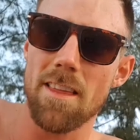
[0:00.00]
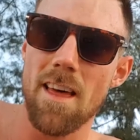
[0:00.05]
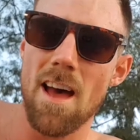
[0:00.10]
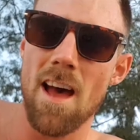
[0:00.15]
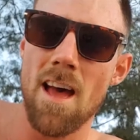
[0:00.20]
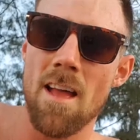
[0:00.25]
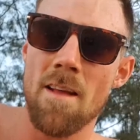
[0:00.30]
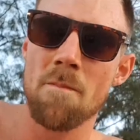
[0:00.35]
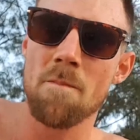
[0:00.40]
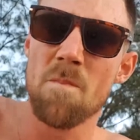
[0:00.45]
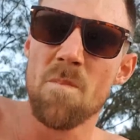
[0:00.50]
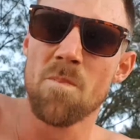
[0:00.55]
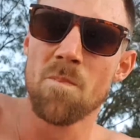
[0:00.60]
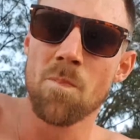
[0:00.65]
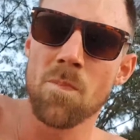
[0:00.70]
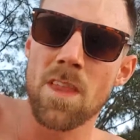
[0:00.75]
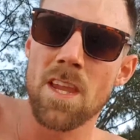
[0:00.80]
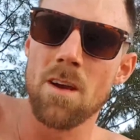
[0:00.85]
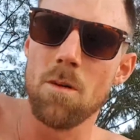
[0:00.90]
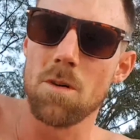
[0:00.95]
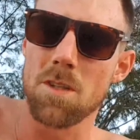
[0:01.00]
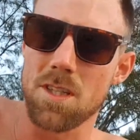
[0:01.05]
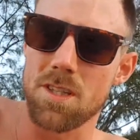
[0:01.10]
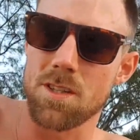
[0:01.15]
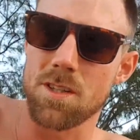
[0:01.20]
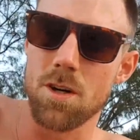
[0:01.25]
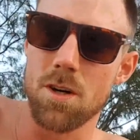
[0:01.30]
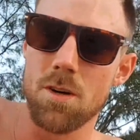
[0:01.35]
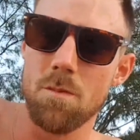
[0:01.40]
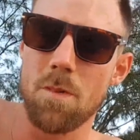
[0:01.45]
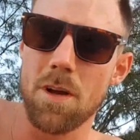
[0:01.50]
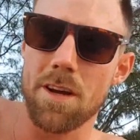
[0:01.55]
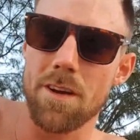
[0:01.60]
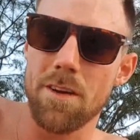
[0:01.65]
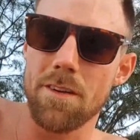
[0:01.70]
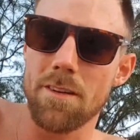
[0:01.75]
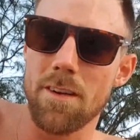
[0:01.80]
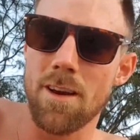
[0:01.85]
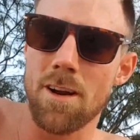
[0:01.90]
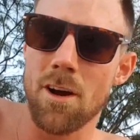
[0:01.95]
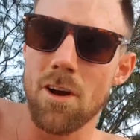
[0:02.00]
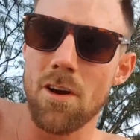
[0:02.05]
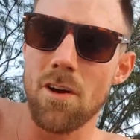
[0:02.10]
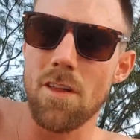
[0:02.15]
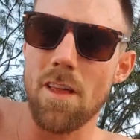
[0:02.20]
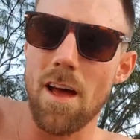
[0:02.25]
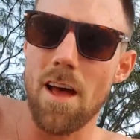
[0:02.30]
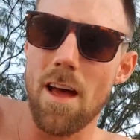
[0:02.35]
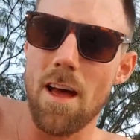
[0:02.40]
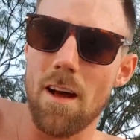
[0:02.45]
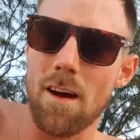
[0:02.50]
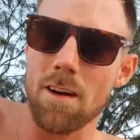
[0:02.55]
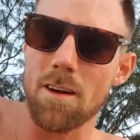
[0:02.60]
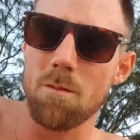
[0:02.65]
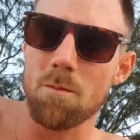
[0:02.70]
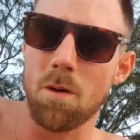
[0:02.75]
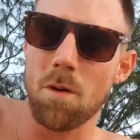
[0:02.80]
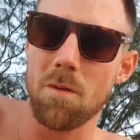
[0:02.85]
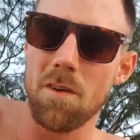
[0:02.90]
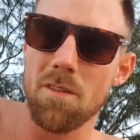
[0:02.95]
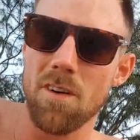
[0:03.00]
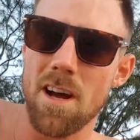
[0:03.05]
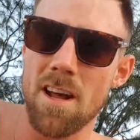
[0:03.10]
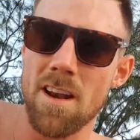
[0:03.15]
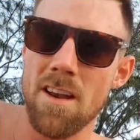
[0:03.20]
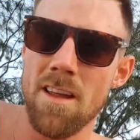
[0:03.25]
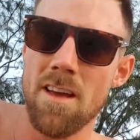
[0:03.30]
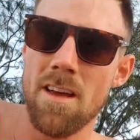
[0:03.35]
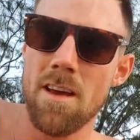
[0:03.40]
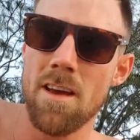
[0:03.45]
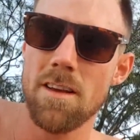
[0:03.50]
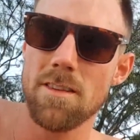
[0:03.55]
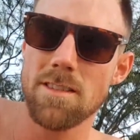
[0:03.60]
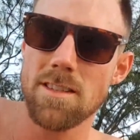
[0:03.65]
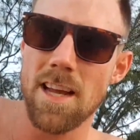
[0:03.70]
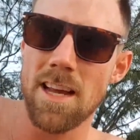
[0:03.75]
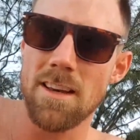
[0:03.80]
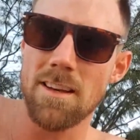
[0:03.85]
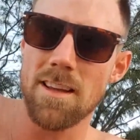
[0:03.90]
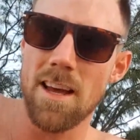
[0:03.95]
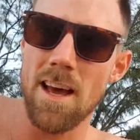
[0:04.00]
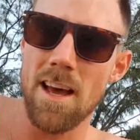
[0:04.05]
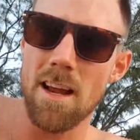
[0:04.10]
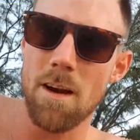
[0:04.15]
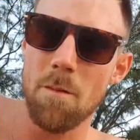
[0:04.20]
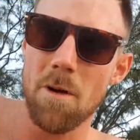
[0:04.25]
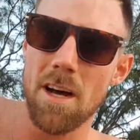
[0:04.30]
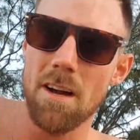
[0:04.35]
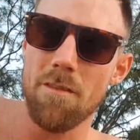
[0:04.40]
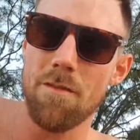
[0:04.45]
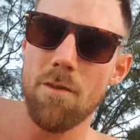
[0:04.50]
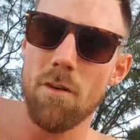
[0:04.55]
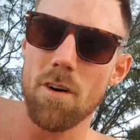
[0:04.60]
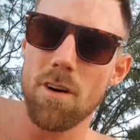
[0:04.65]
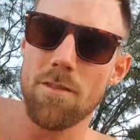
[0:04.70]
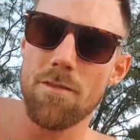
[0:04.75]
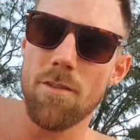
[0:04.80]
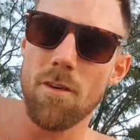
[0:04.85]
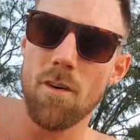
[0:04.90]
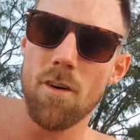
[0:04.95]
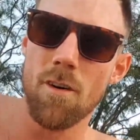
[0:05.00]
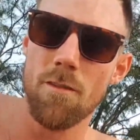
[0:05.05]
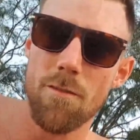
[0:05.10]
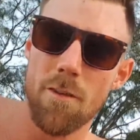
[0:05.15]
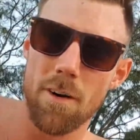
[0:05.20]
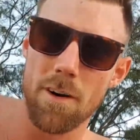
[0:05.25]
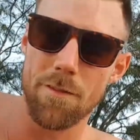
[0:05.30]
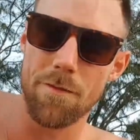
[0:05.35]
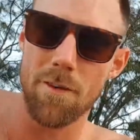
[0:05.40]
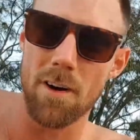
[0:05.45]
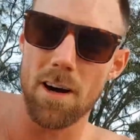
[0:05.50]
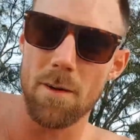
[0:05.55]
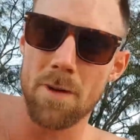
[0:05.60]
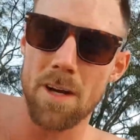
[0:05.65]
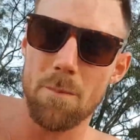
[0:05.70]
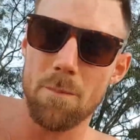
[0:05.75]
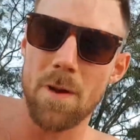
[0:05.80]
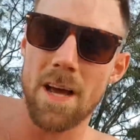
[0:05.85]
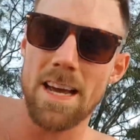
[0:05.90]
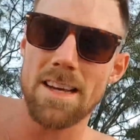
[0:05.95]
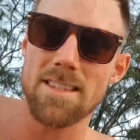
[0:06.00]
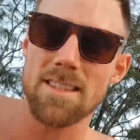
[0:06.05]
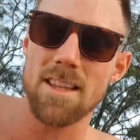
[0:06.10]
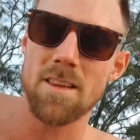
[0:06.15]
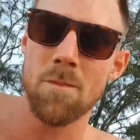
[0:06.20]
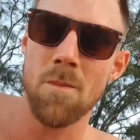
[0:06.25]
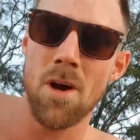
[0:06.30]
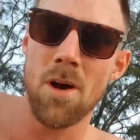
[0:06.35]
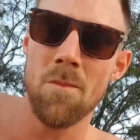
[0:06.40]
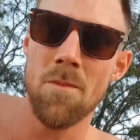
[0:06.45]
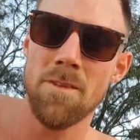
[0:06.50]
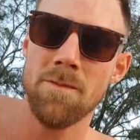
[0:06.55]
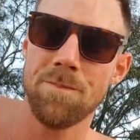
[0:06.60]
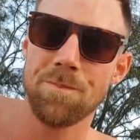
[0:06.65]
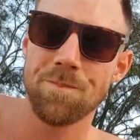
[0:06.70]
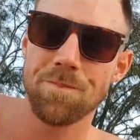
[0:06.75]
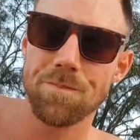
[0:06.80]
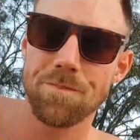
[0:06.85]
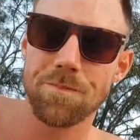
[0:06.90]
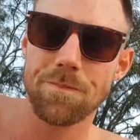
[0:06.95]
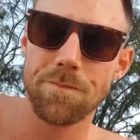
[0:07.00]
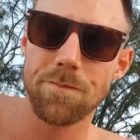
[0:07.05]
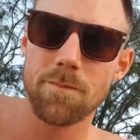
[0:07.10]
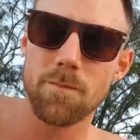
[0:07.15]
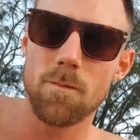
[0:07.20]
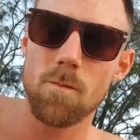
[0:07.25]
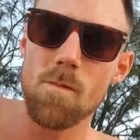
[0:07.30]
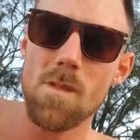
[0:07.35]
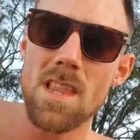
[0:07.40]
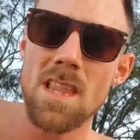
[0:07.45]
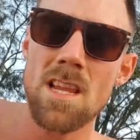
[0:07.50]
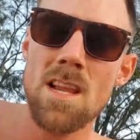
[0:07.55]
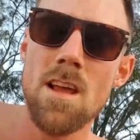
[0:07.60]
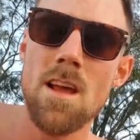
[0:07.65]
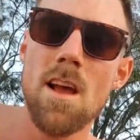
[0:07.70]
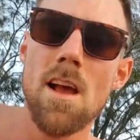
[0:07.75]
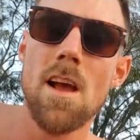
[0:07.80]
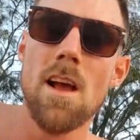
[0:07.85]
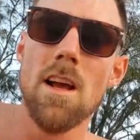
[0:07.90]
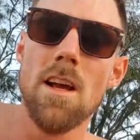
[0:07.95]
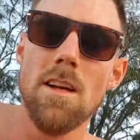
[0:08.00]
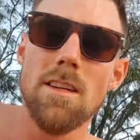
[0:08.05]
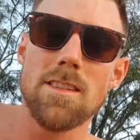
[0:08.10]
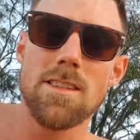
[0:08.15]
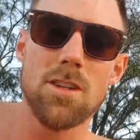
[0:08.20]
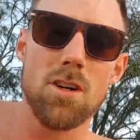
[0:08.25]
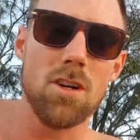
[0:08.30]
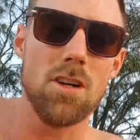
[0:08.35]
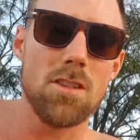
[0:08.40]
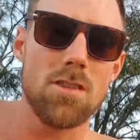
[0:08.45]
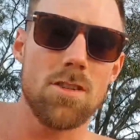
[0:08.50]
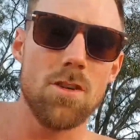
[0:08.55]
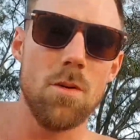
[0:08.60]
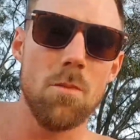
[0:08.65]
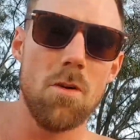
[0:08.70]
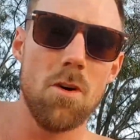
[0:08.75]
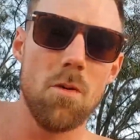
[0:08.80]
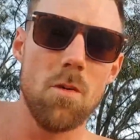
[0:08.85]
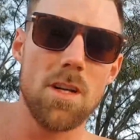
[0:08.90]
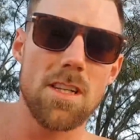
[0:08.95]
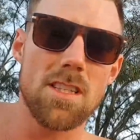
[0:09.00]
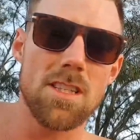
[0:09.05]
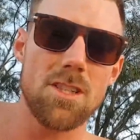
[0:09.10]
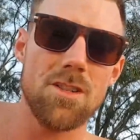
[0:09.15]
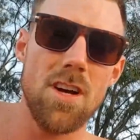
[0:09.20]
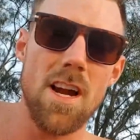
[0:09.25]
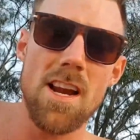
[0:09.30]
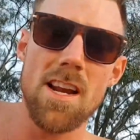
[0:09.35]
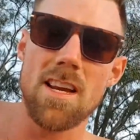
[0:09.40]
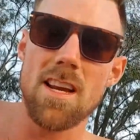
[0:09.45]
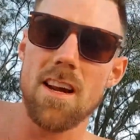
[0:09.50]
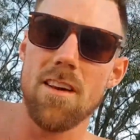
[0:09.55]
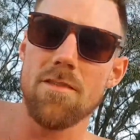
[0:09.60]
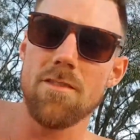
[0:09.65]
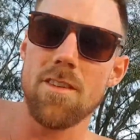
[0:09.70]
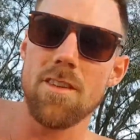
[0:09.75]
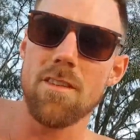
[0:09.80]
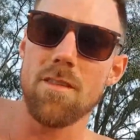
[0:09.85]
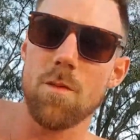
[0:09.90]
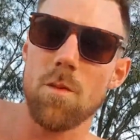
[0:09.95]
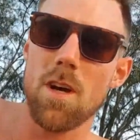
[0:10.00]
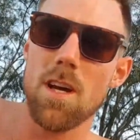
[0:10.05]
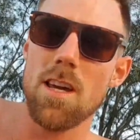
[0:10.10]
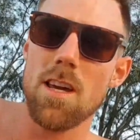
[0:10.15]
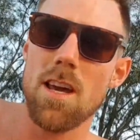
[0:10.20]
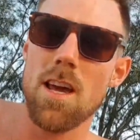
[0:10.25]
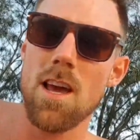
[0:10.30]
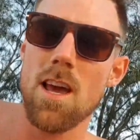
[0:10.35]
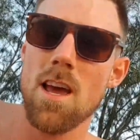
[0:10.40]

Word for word: that, which is good because I know that I could probably run 10k at about a 44, 45 minute pace at the moment. Still got two more weeks of training after this week,